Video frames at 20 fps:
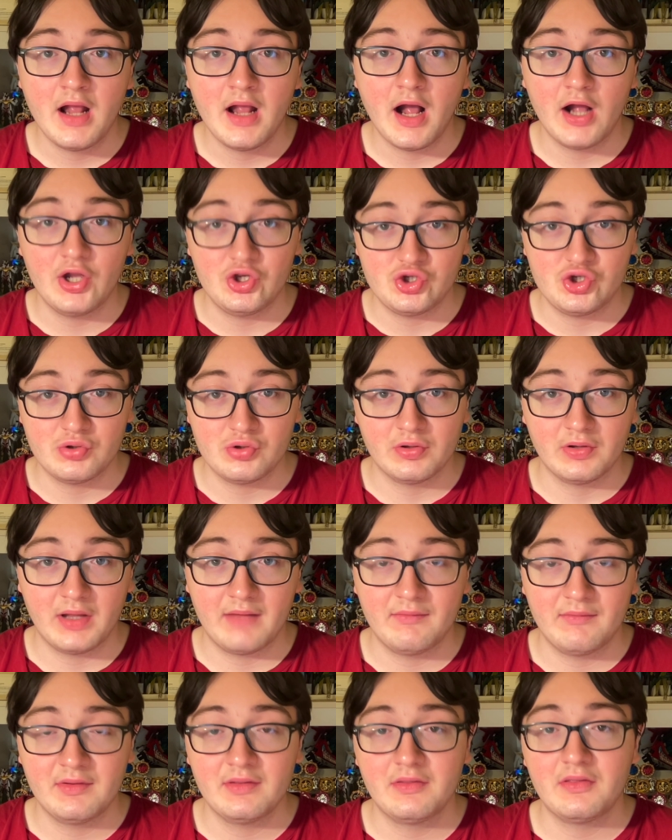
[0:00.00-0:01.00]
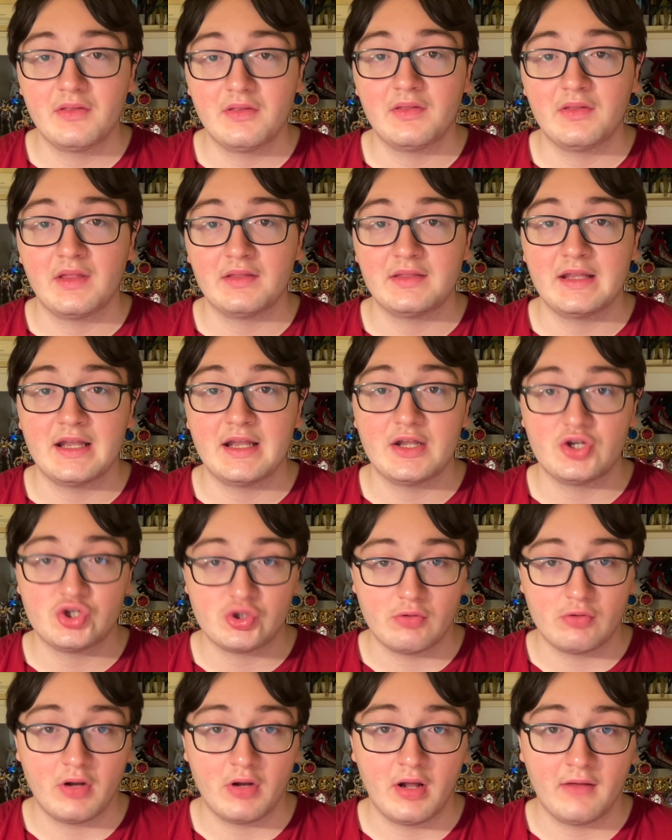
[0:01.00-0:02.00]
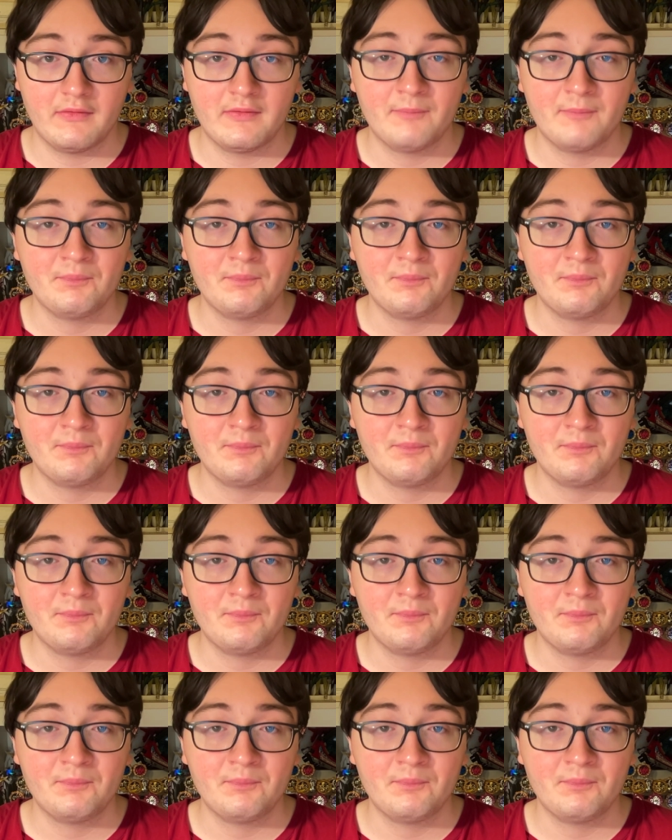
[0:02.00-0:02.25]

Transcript: on June 11th that they had shown off